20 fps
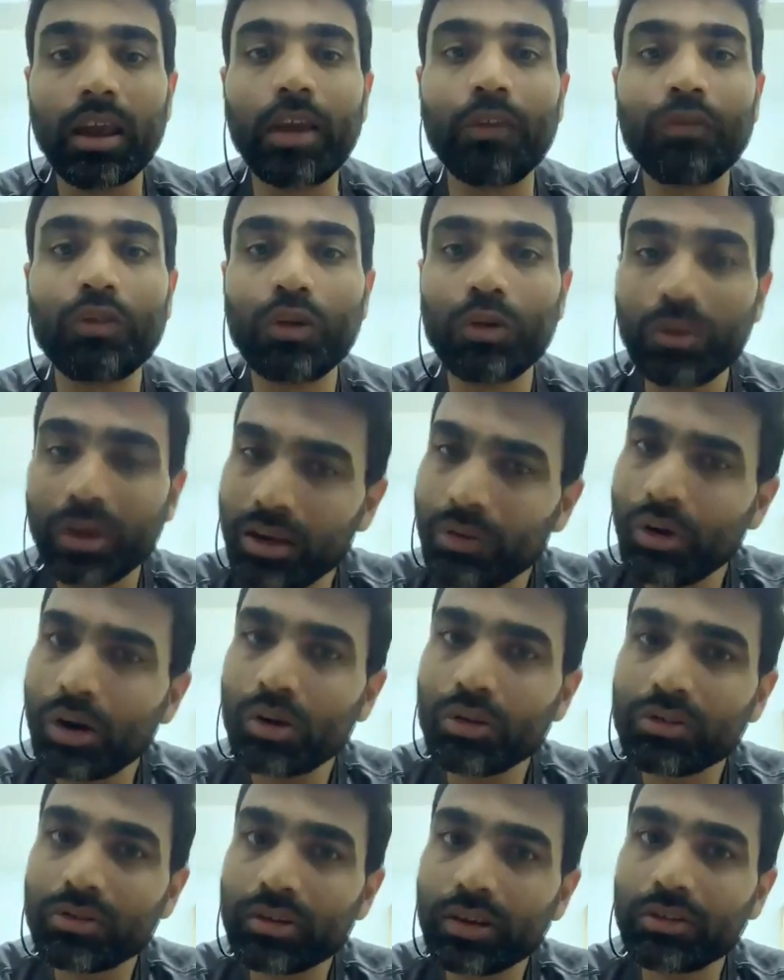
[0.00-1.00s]
If you really
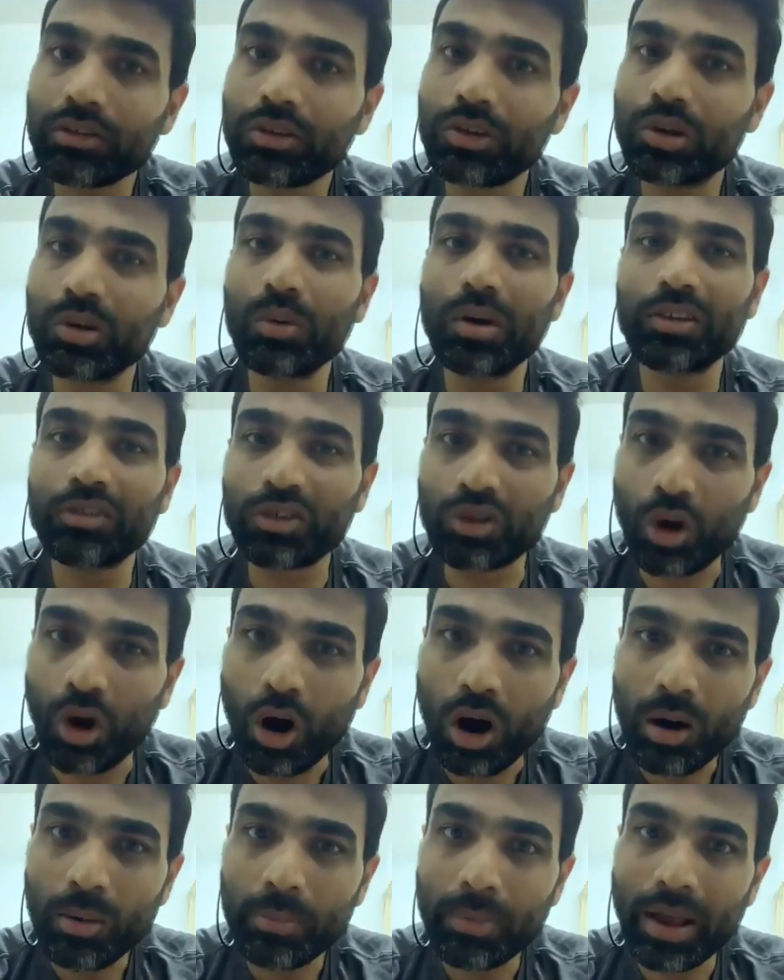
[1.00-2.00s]
want to just do a
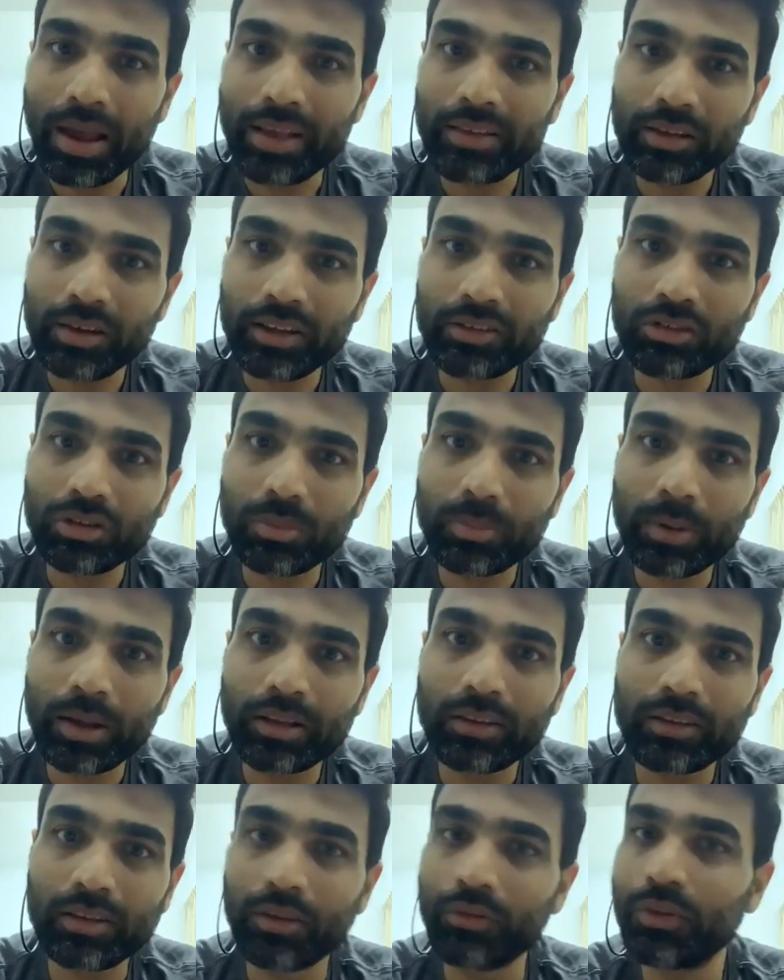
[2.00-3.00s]
job as a
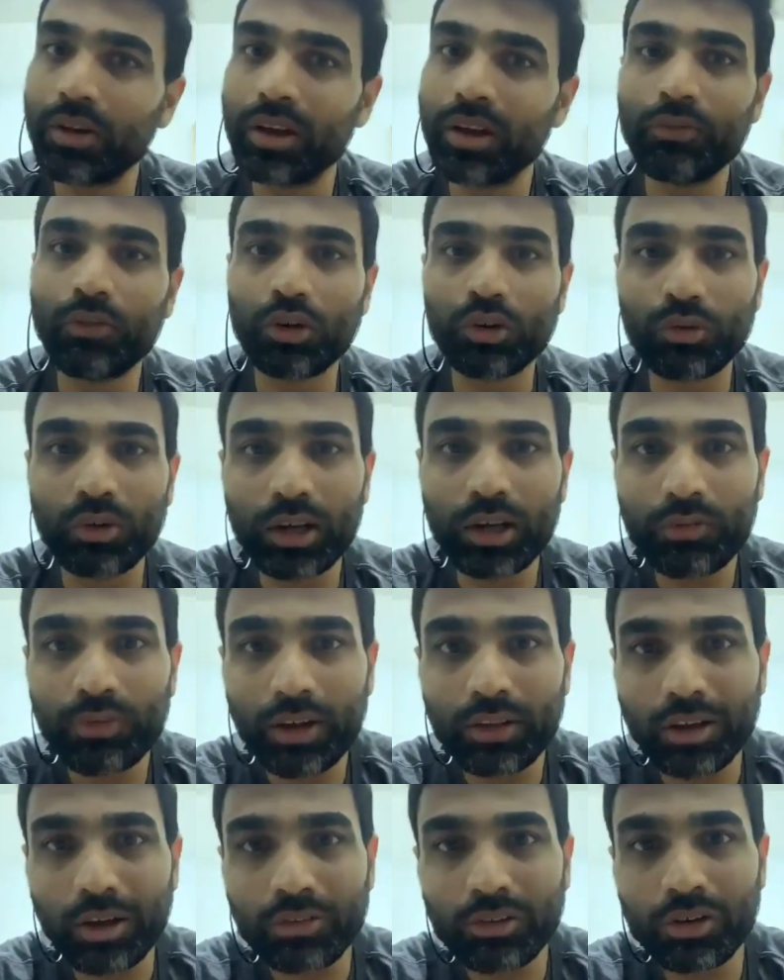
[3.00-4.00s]
naturopath somewhere for
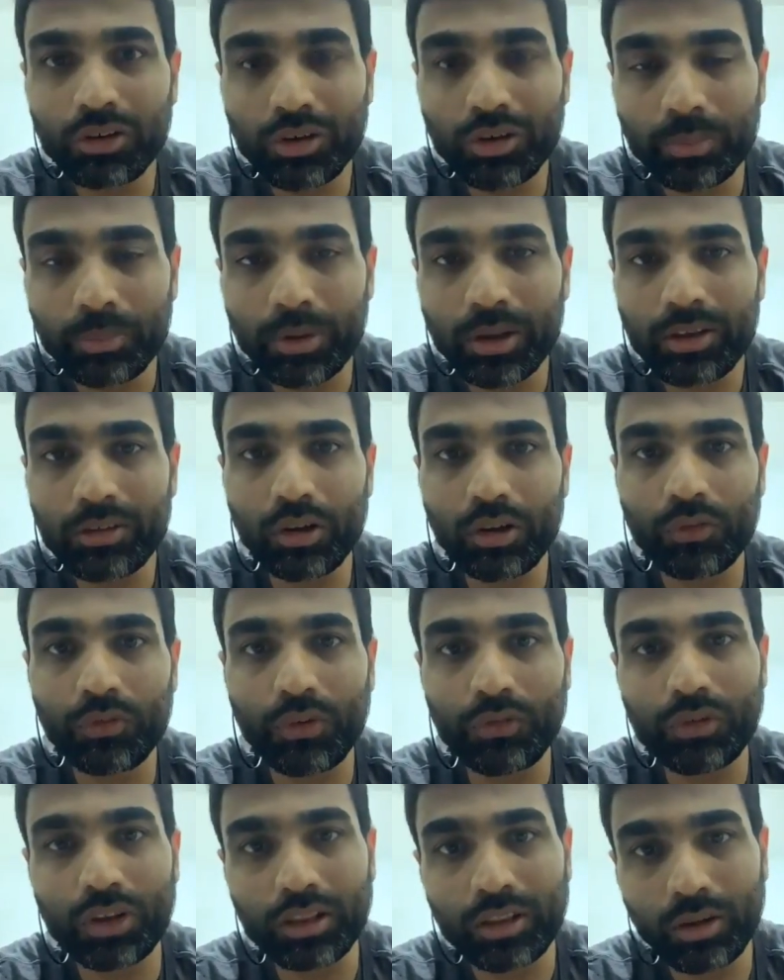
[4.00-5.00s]
25,000 rupees or
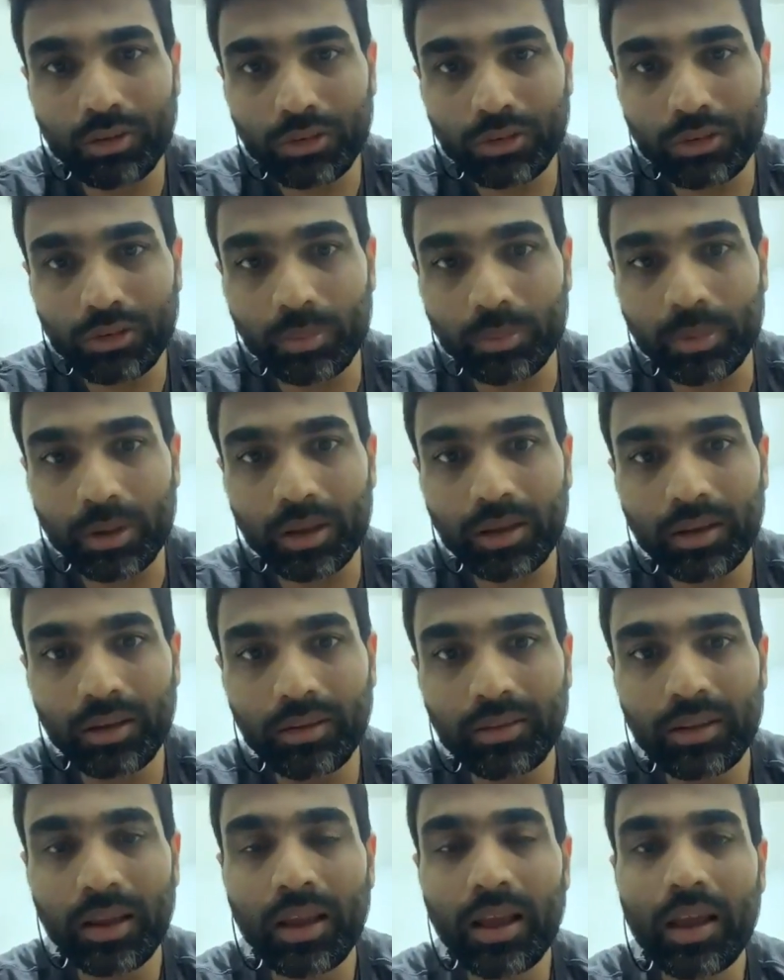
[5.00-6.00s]
50,000
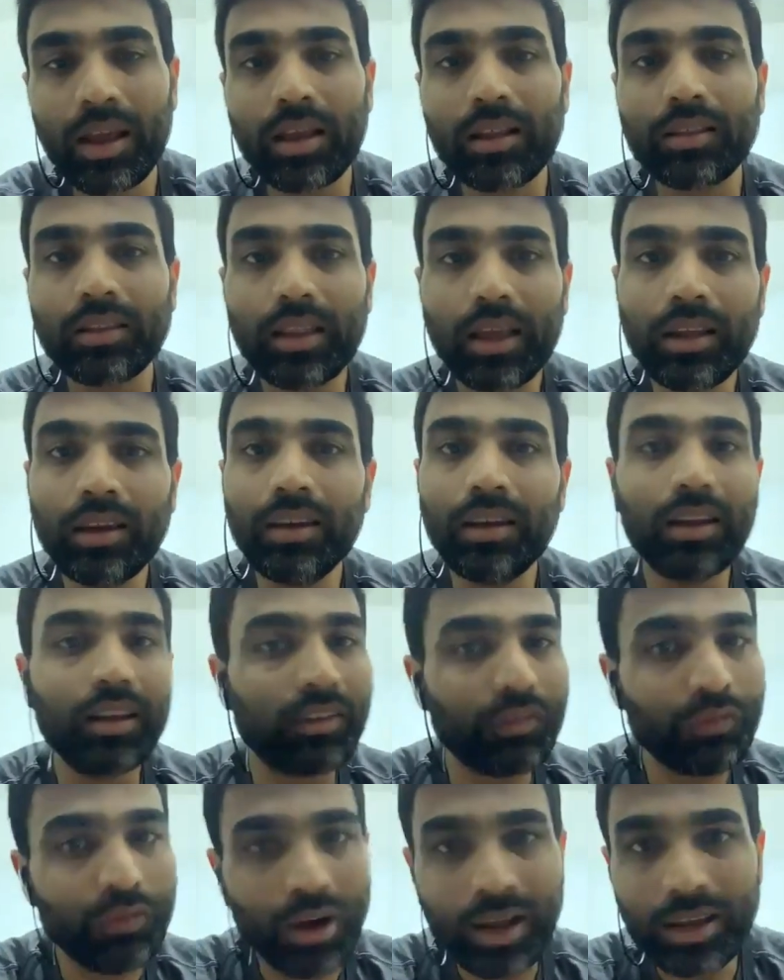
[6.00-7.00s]
rupees, then
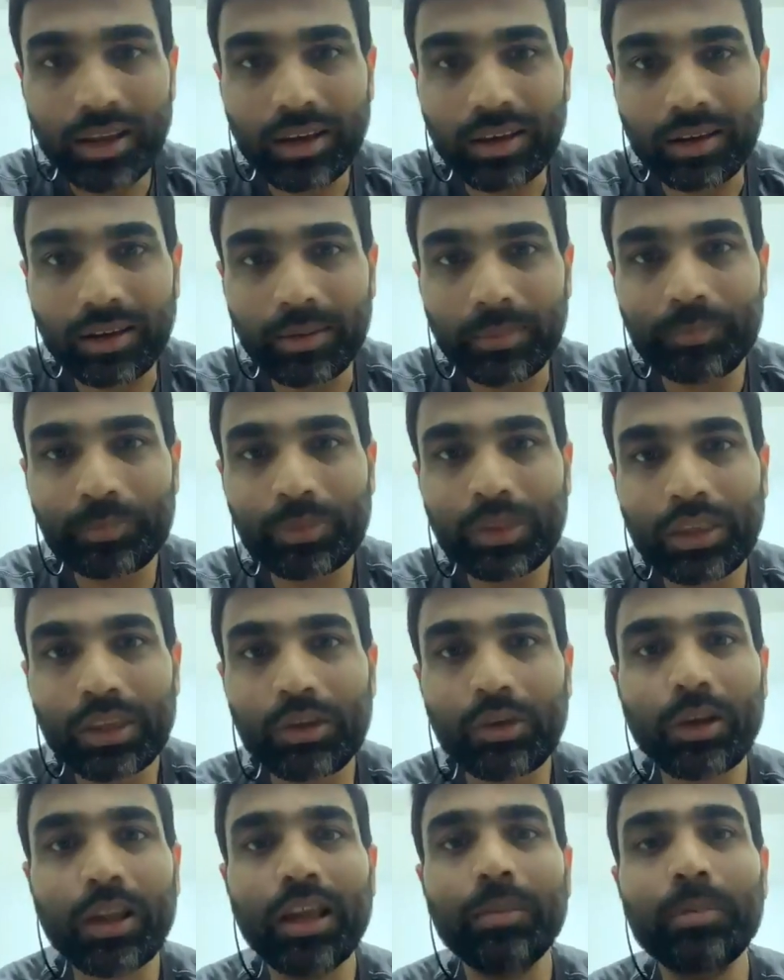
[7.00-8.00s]
it's fine.
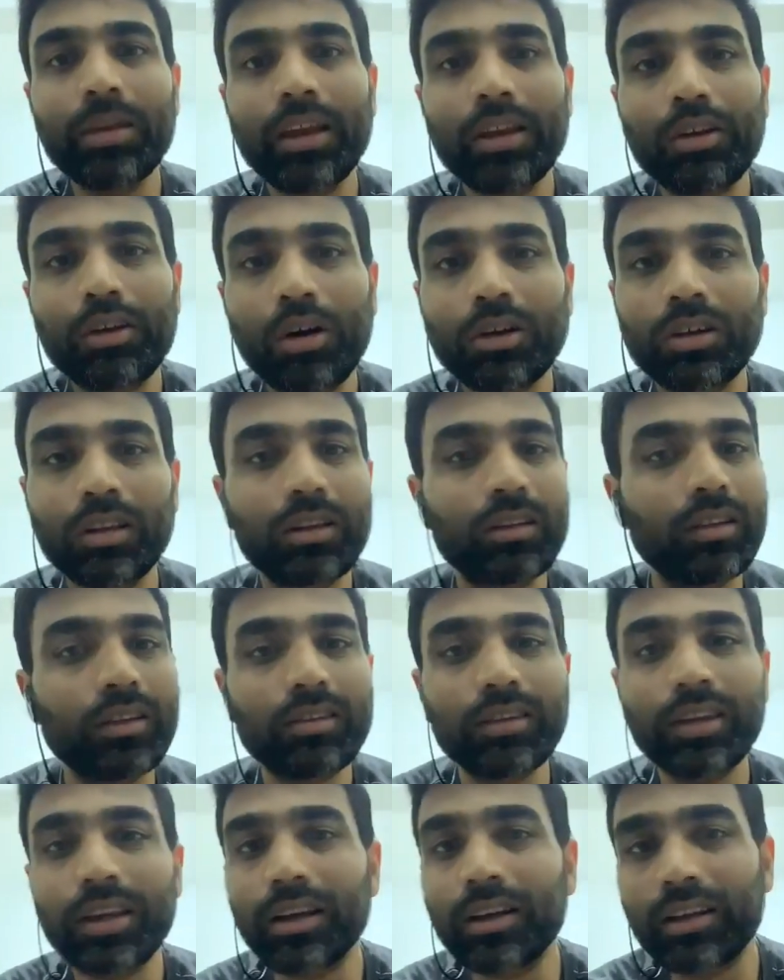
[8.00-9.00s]
You can be a doctor,
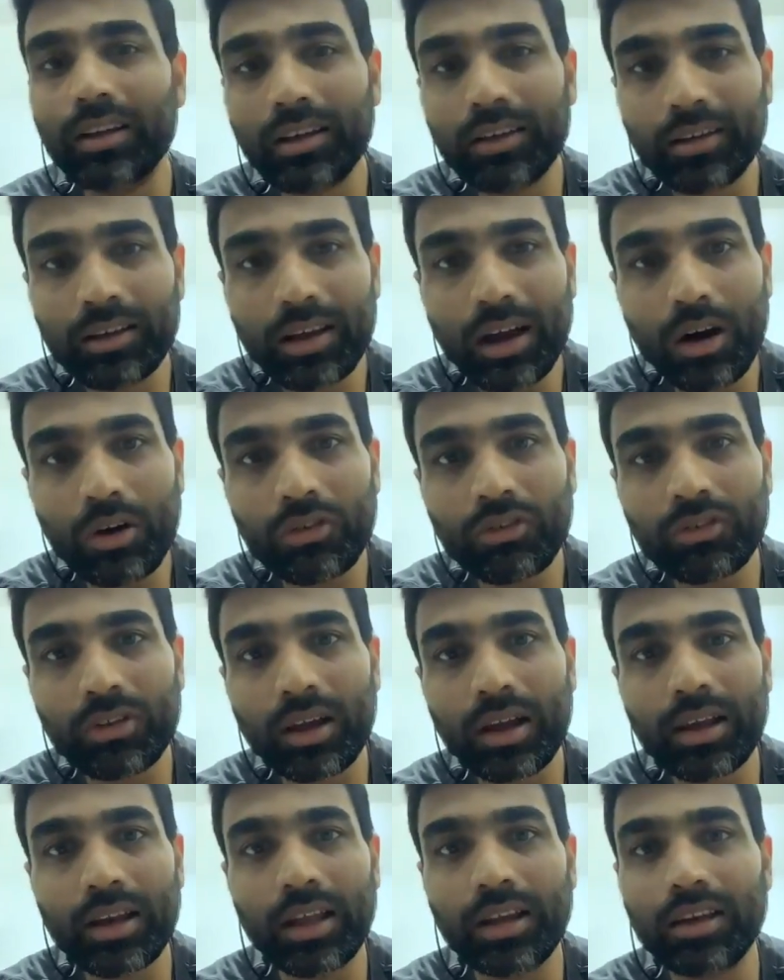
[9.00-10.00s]
just take a degree
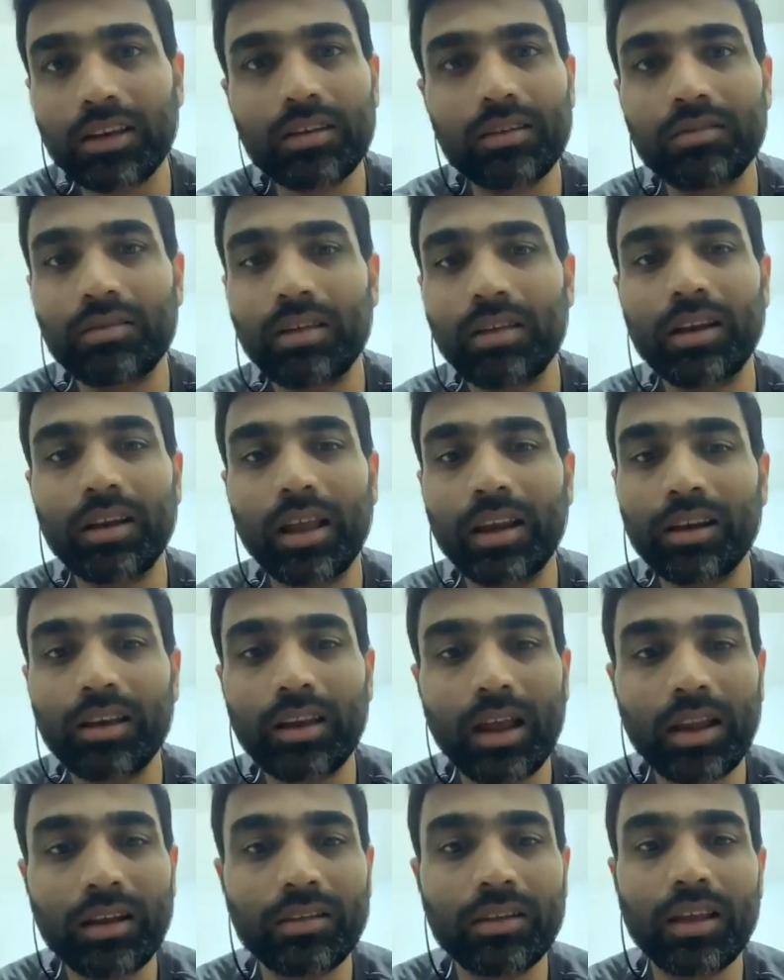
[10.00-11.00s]
outside, and
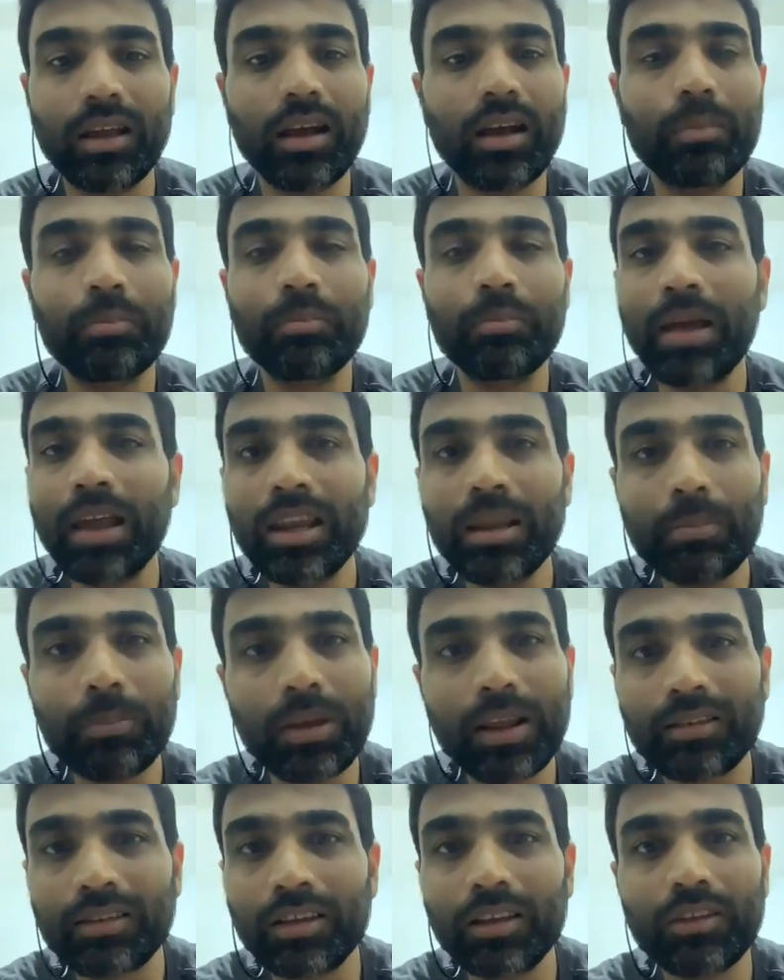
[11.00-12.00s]
there are many
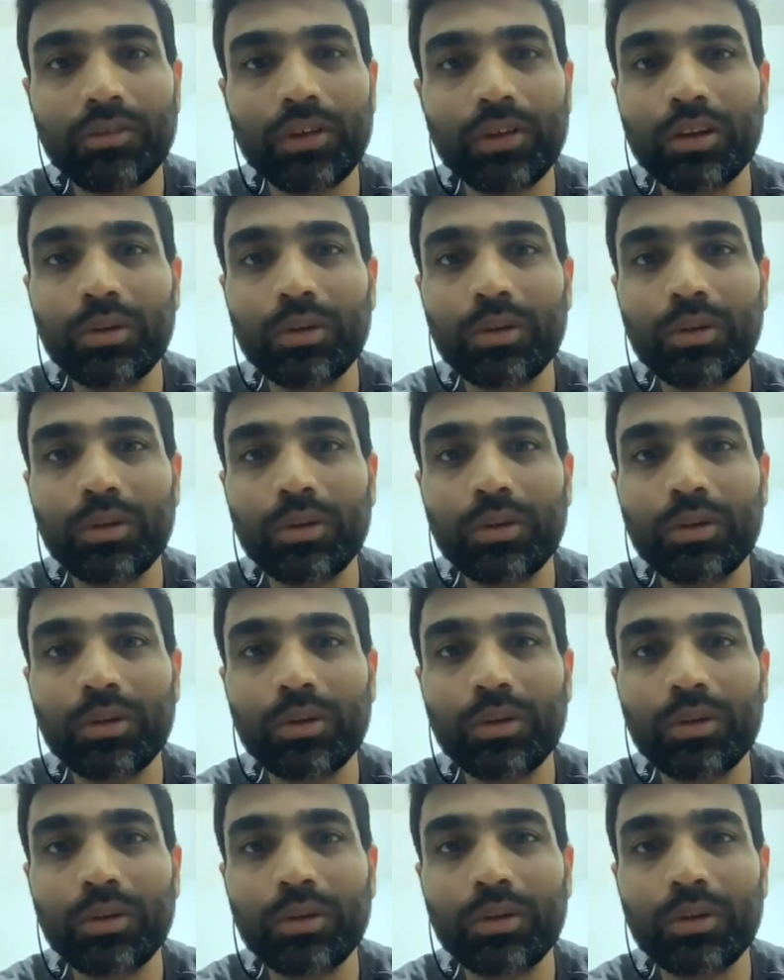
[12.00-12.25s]
places